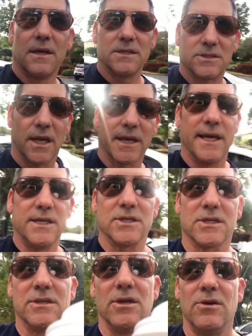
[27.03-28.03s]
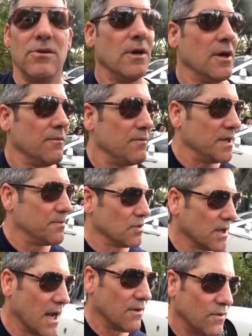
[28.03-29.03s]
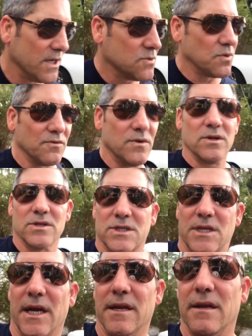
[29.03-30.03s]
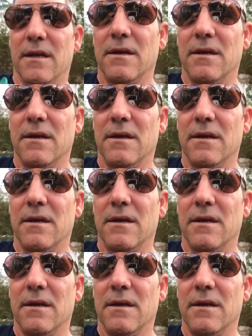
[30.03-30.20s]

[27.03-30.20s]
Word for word: He's like, he just knew people got rich with real estate.